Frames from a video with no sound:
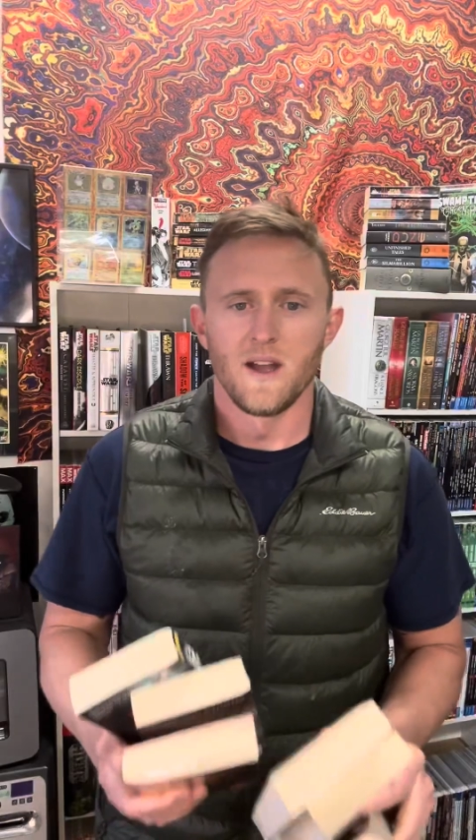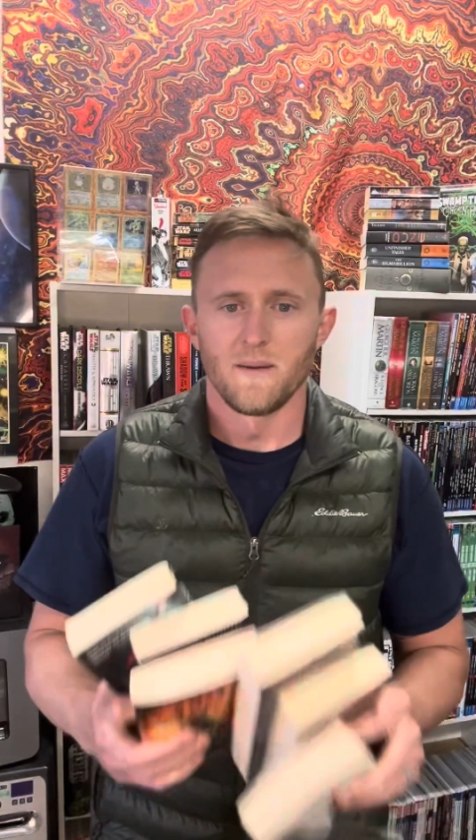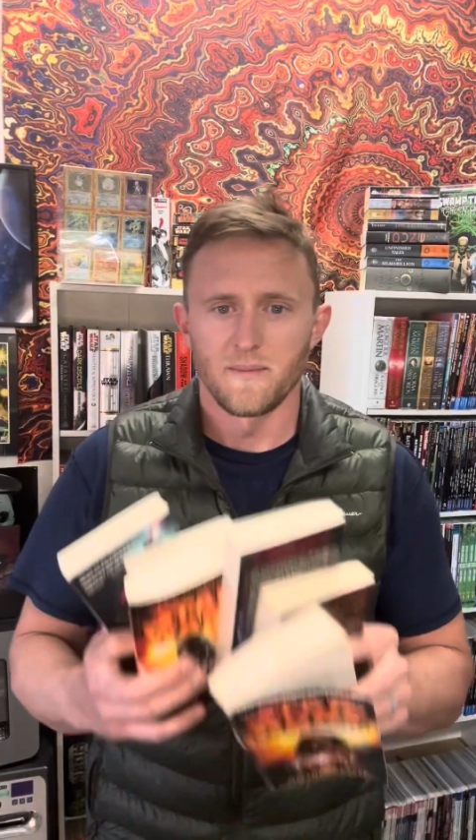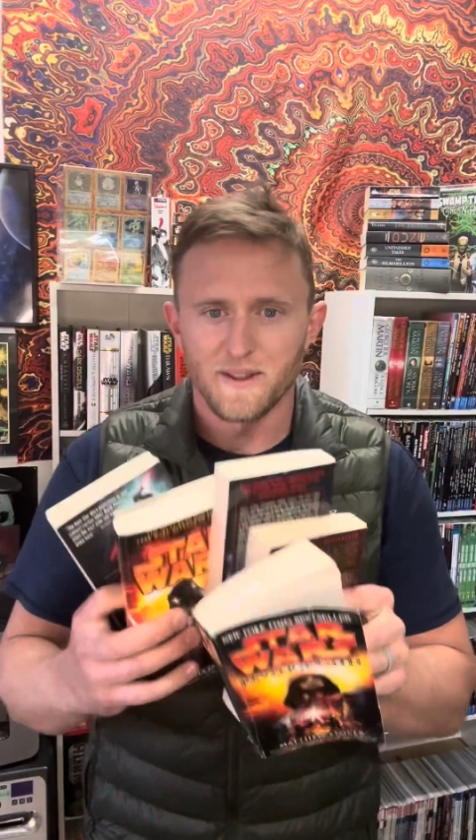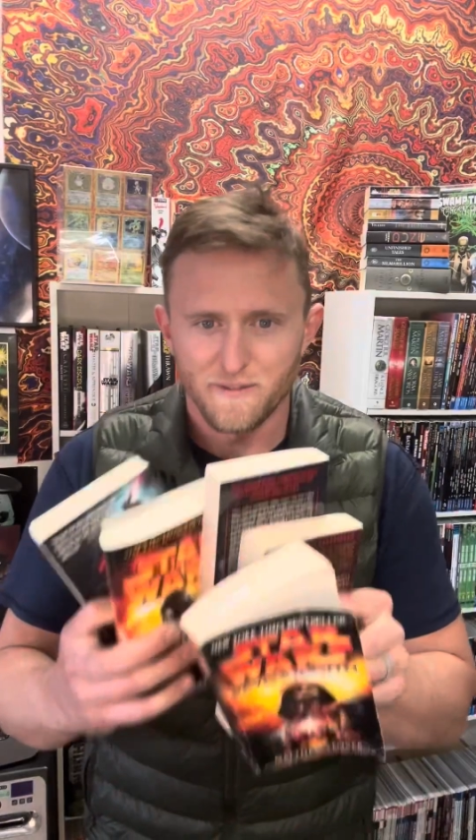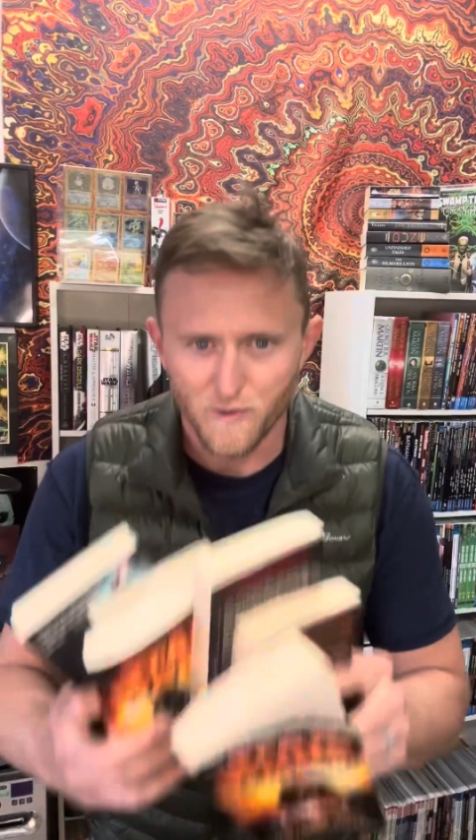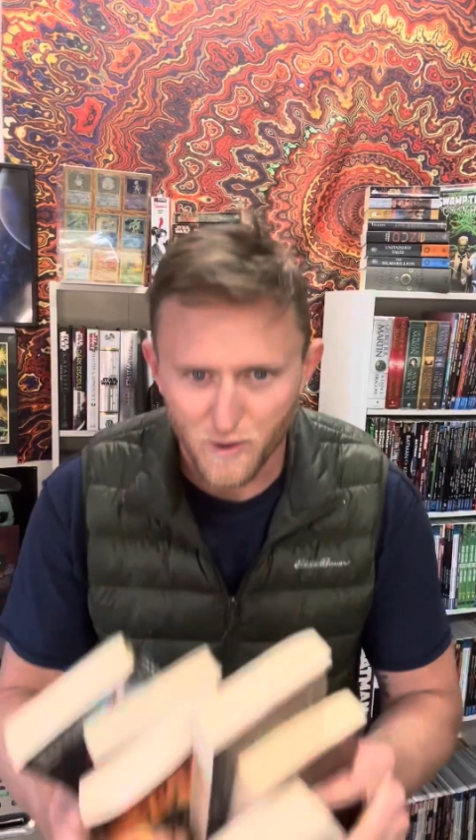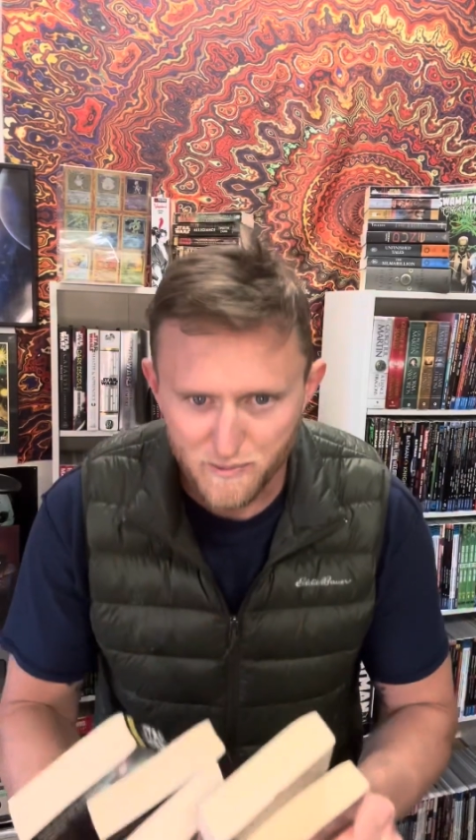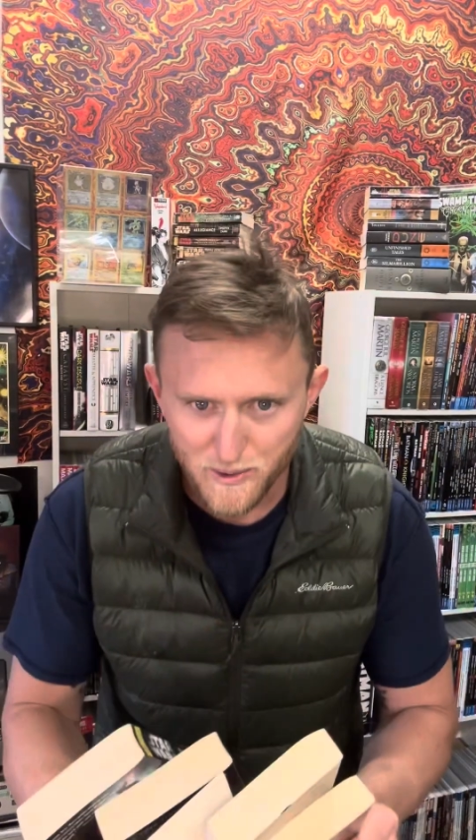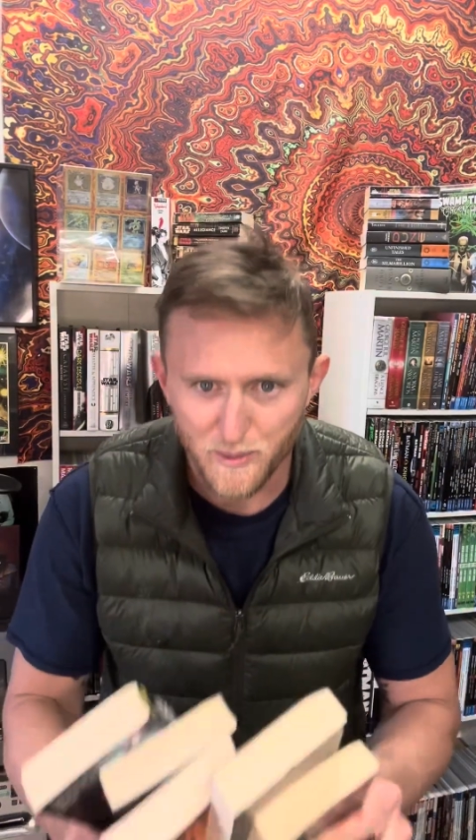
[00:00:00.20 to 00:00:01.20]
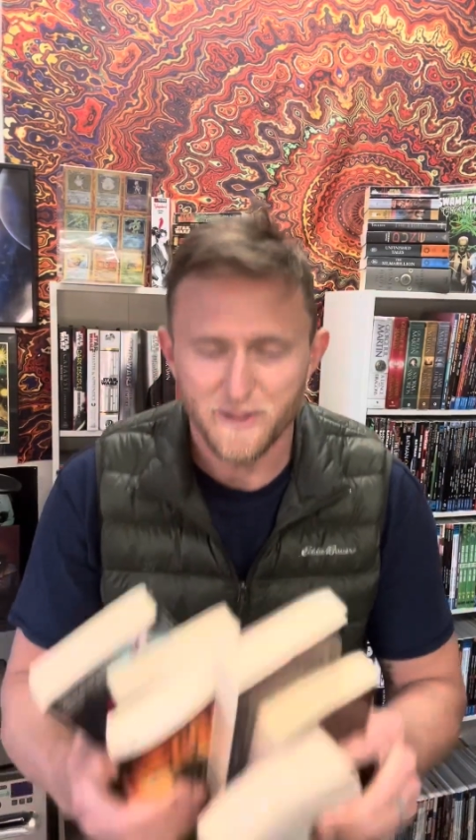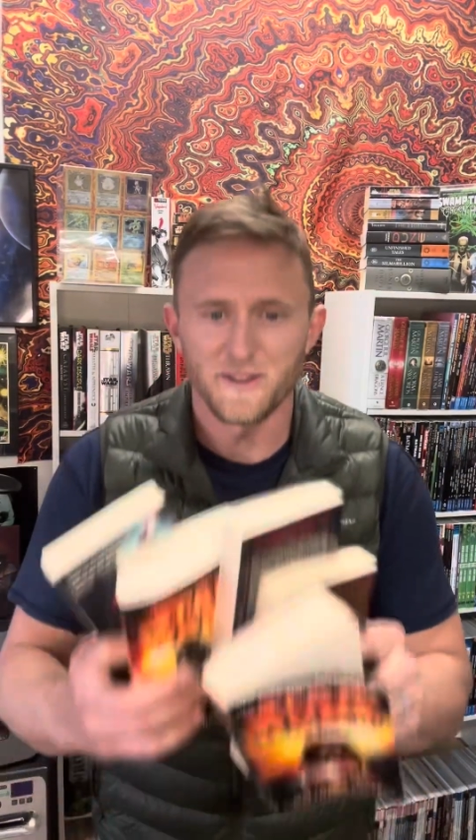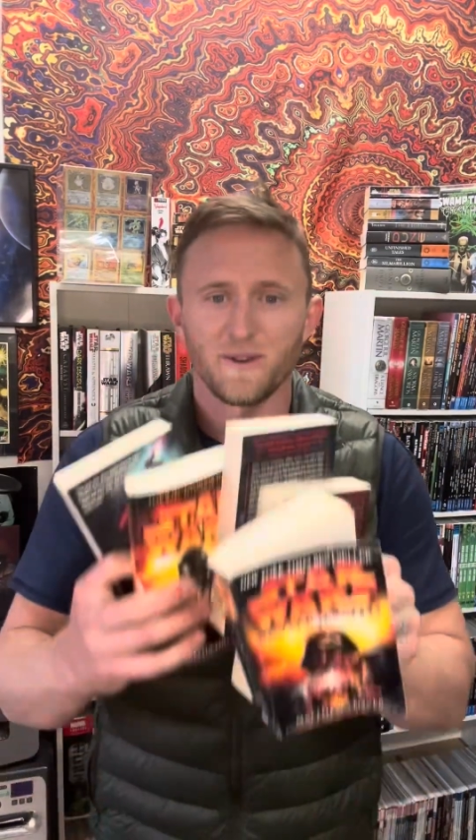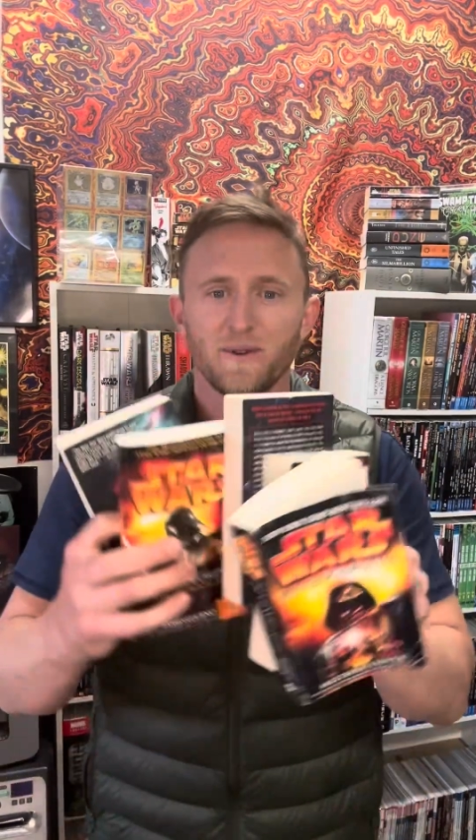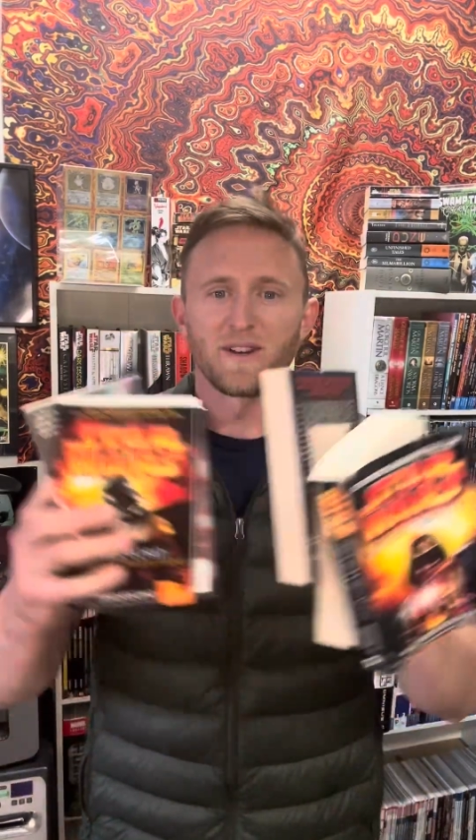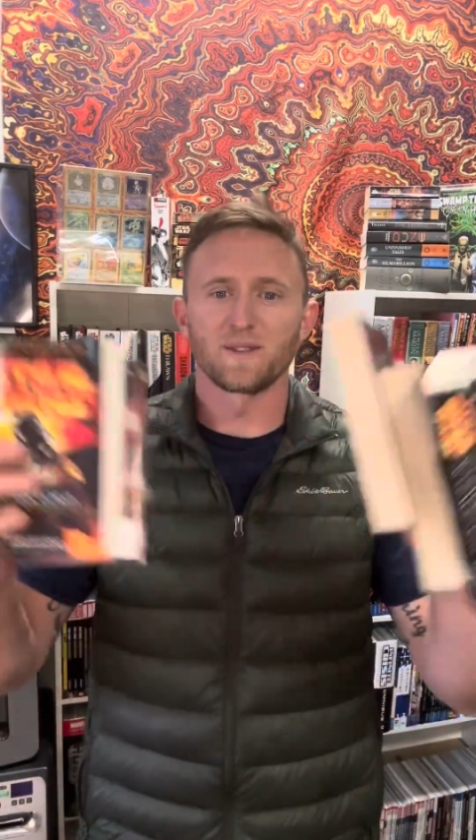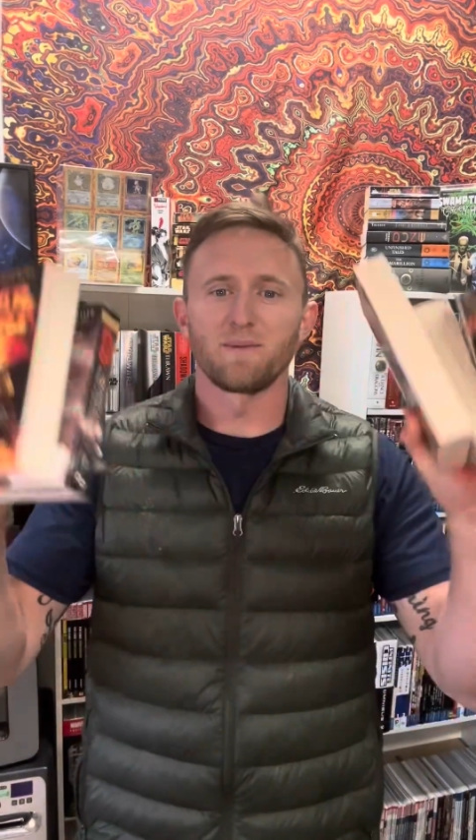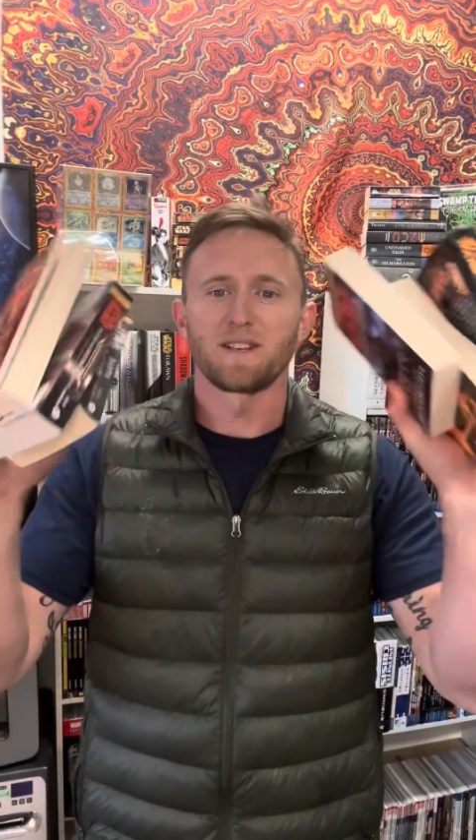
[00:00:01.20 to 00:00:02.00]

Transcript: May the fourth be with you. Here's my